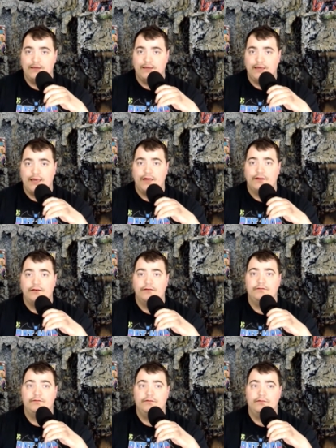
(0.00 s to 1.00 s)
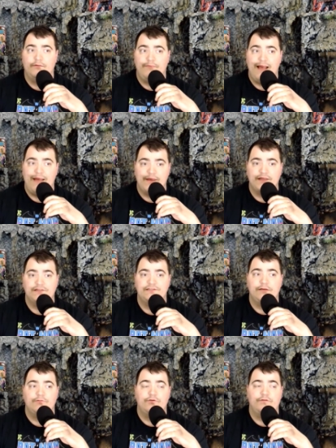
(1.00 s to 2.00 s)
in... the Batman
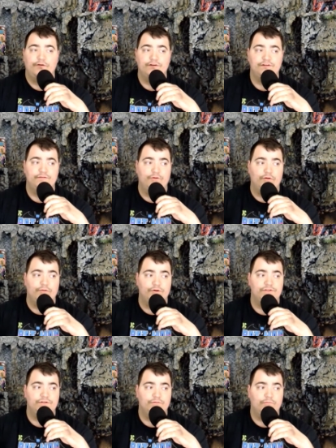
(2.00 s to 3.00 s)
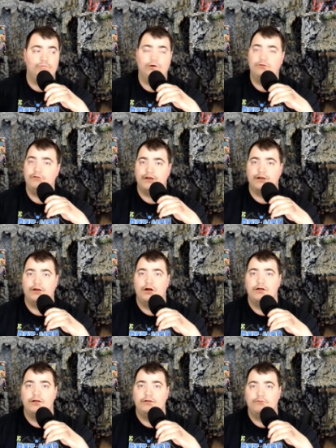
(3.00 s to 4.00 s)
sequel. First and foremost, what are we going to
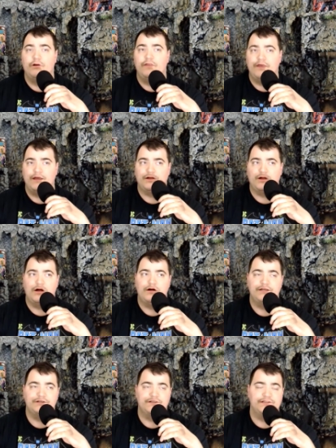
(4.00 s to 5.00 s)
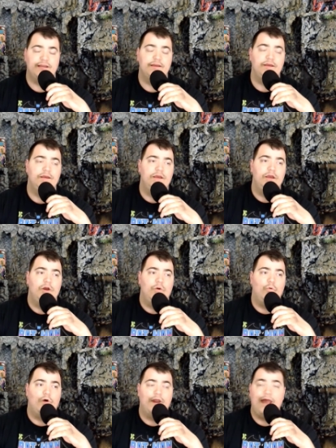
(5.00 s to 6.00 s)
call it? What are they going to call it, I should say?
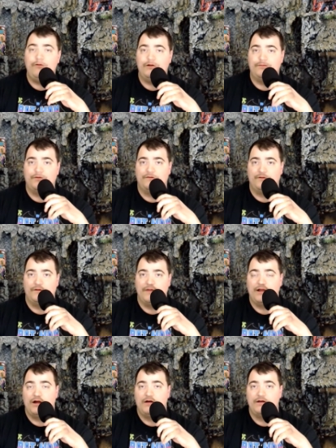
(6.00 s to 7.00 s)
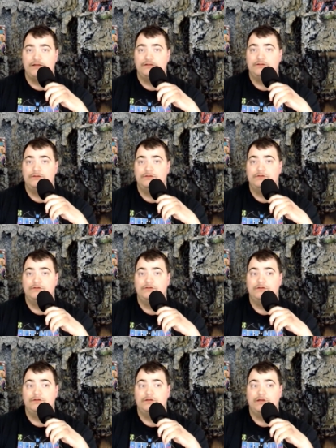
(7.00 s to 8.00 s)
What I would prefer they call it
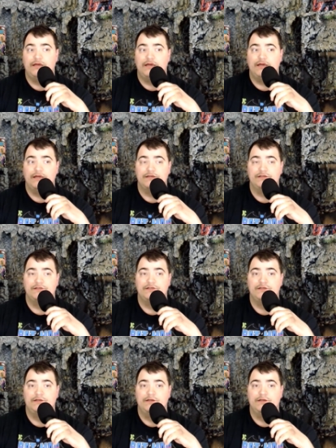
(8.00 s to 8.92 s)
is,